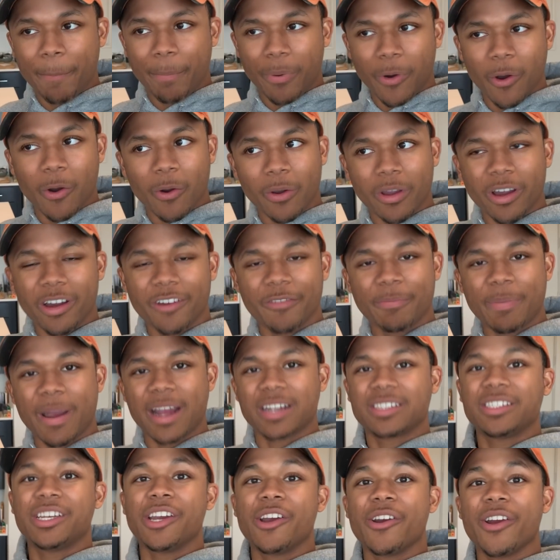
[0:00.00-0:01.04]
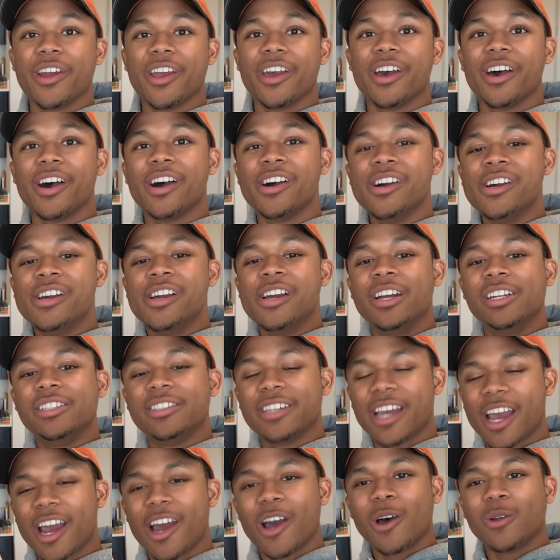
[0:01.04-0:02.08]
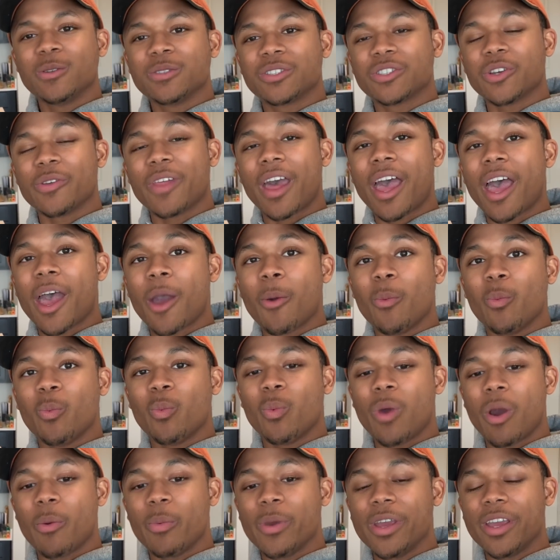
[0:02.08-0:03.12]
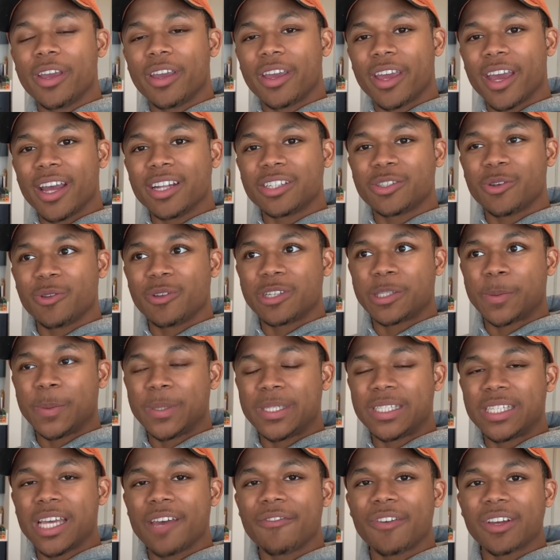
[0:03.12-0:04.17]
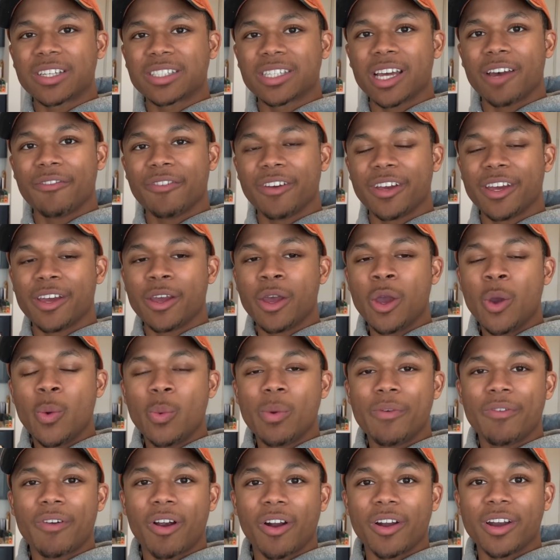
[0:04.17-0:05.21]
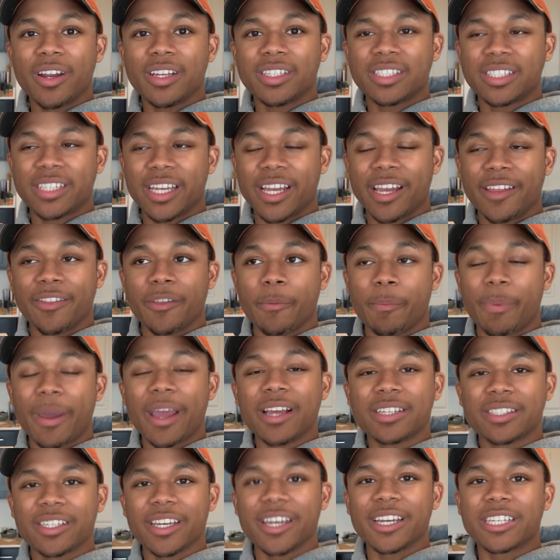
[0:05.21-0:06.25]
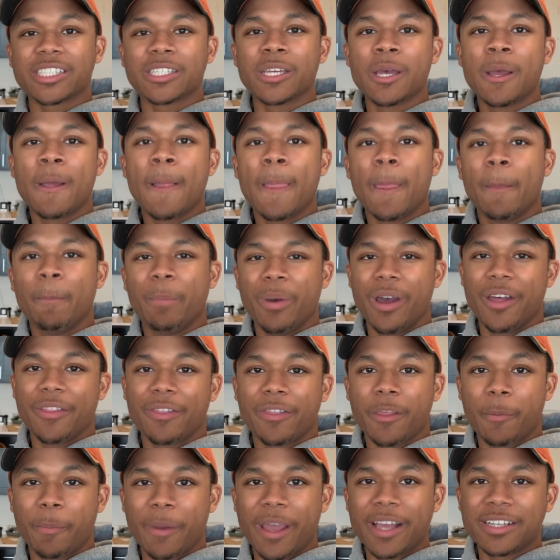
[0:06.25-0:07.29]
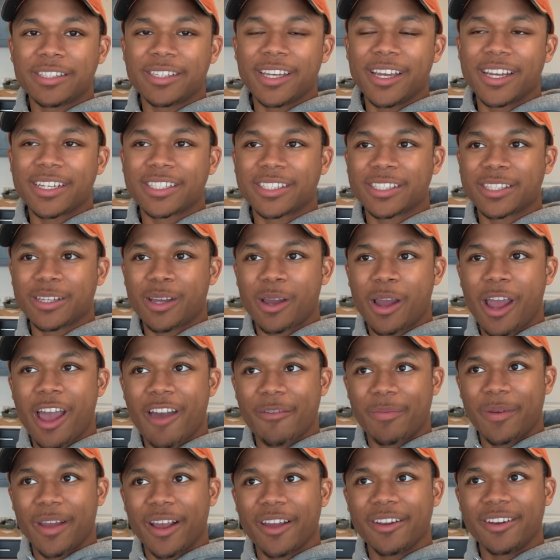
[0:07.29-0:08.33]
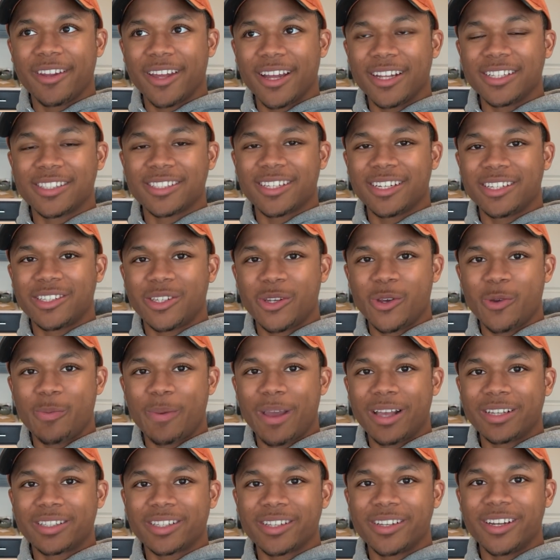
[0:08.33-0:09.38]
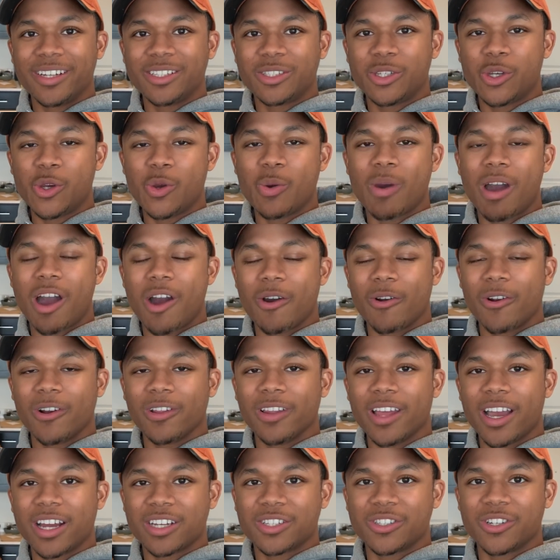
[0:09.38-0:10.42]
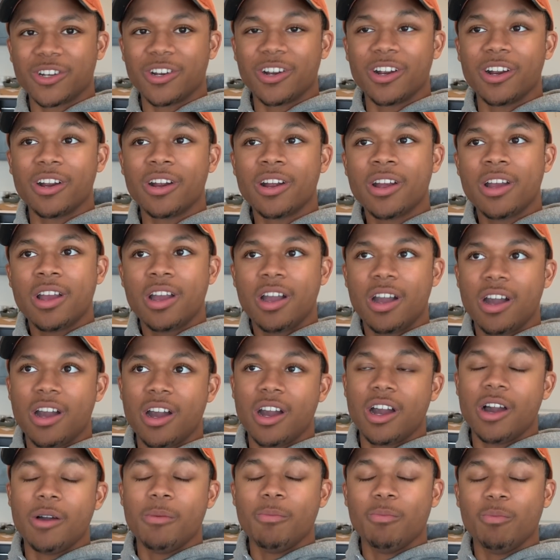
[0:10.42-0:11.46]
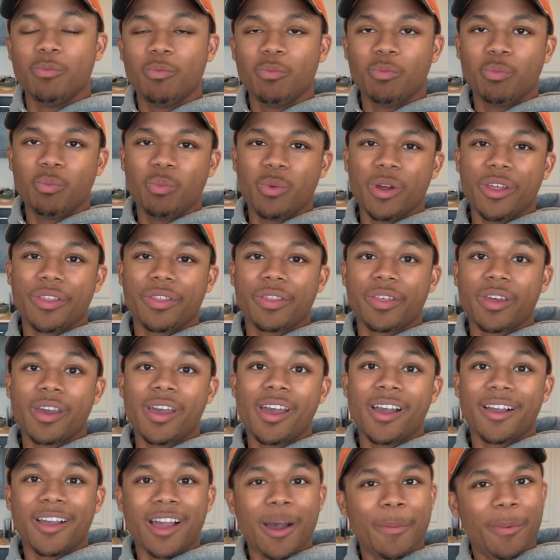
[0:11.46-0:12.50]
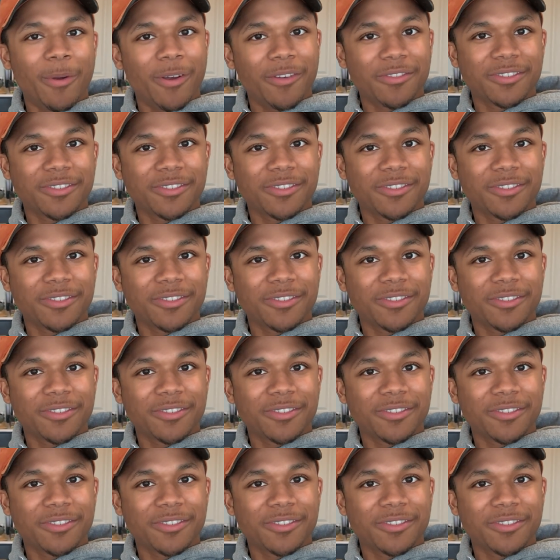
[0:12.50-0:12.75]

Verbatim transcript: bulk of bacteria down so that when we get to the specifics of it, we've already seen the basics, but the basics have been condensed into basically a 2-hour lecture with a couple of